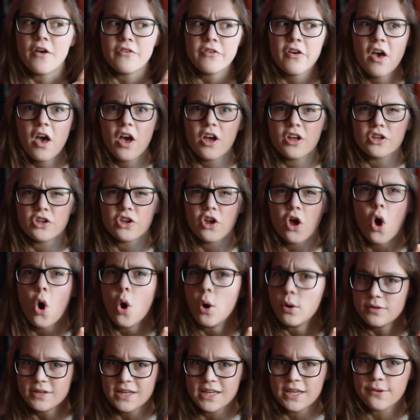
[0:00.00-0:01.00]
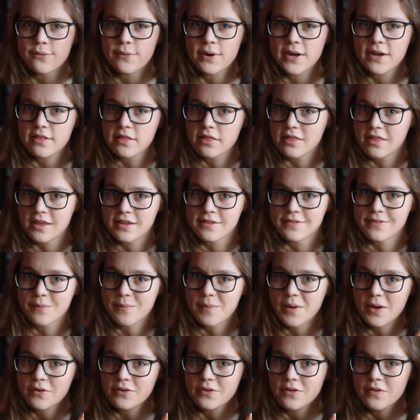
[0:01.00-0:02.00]
I've heard only great things
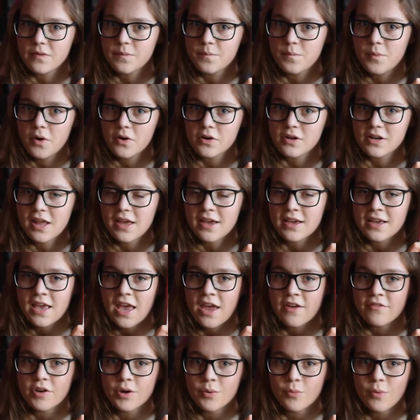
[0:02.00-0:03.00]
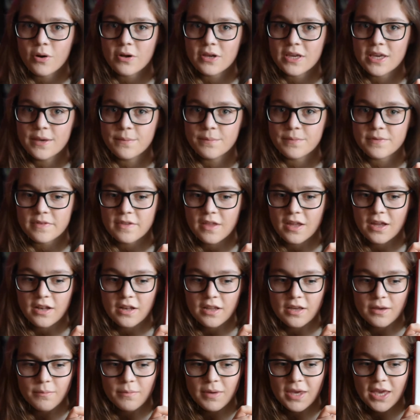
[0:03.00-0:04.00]
about this book. Like, everyone keeps
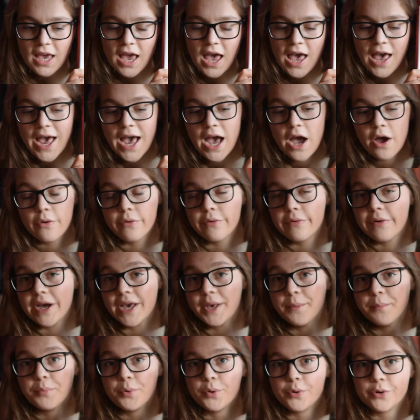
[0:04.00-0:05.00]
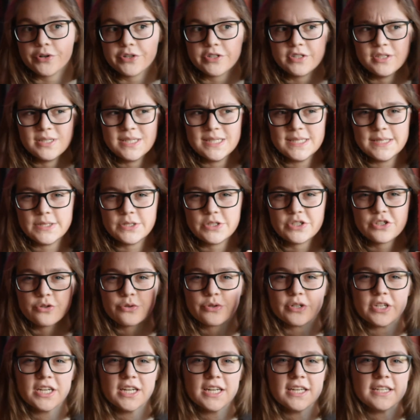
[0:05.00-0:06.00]
telling me how important this
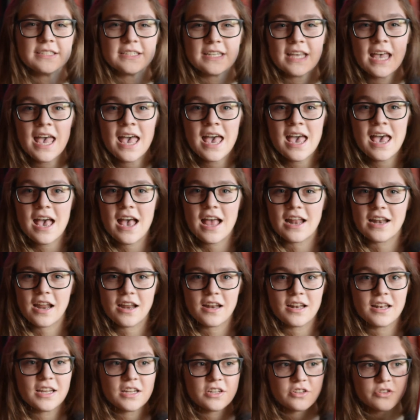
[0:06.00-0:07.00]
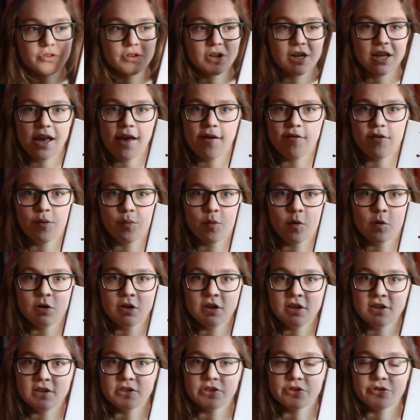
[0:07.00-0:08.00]
story is and that literally everyone
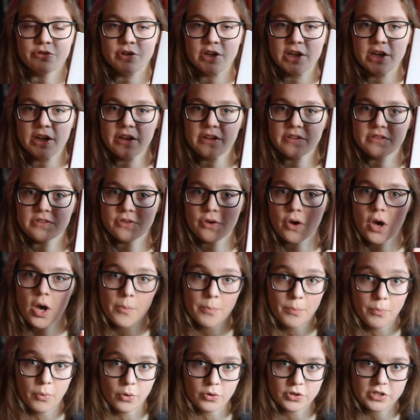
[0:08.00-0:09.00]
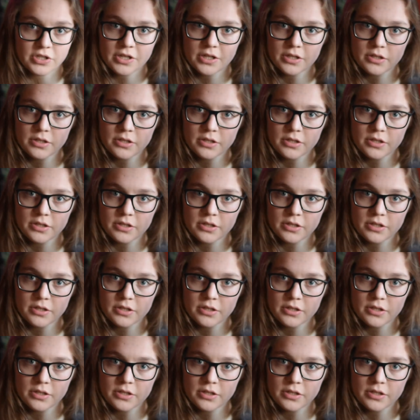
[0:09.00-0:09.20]
needs to read it, so I bought